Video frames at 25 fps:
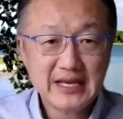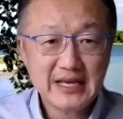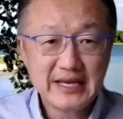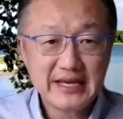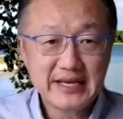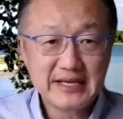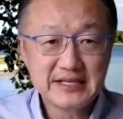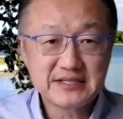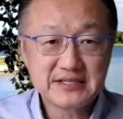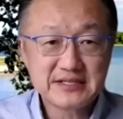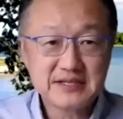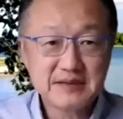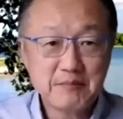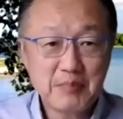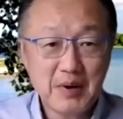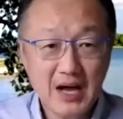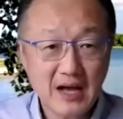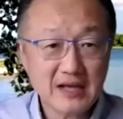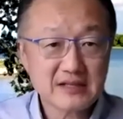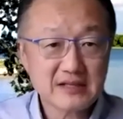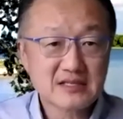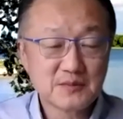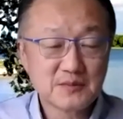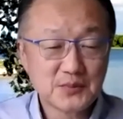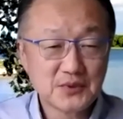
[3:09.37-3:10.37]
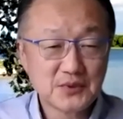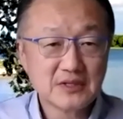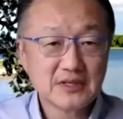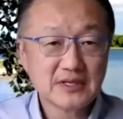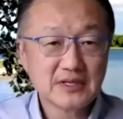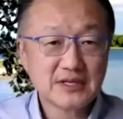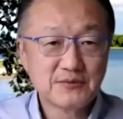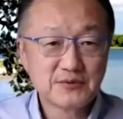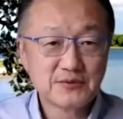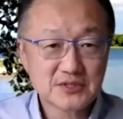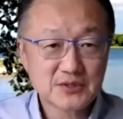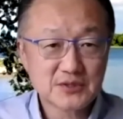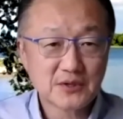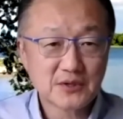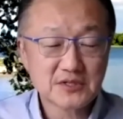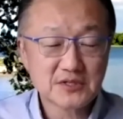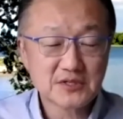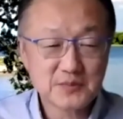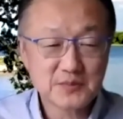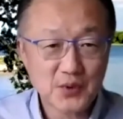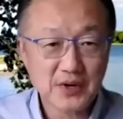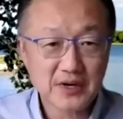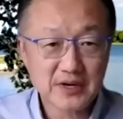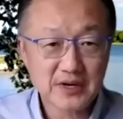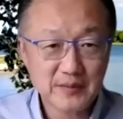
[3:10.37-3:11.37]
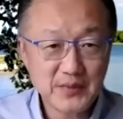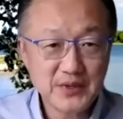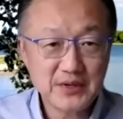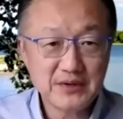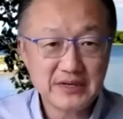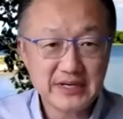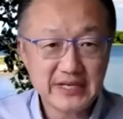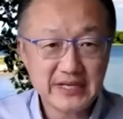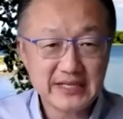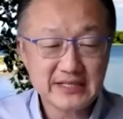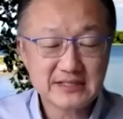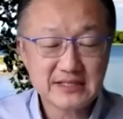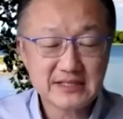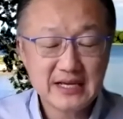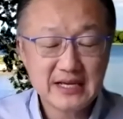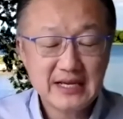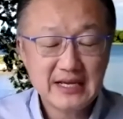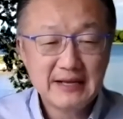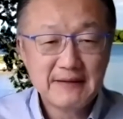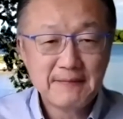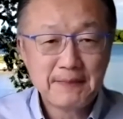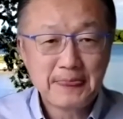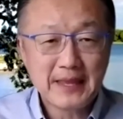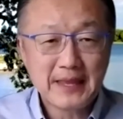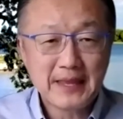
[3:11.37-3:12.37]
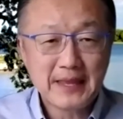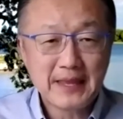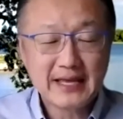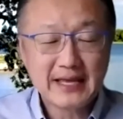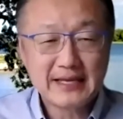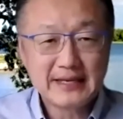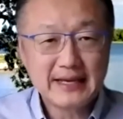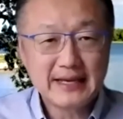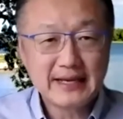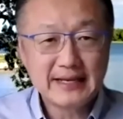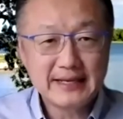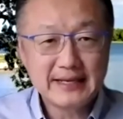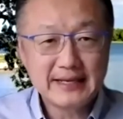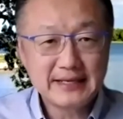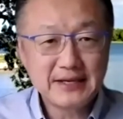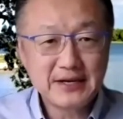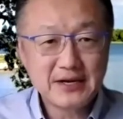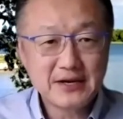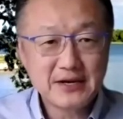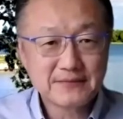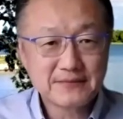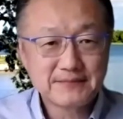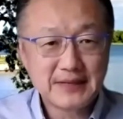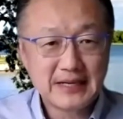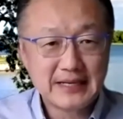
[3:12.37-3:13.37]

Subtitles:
is impossible in resource-poor communities. And you know,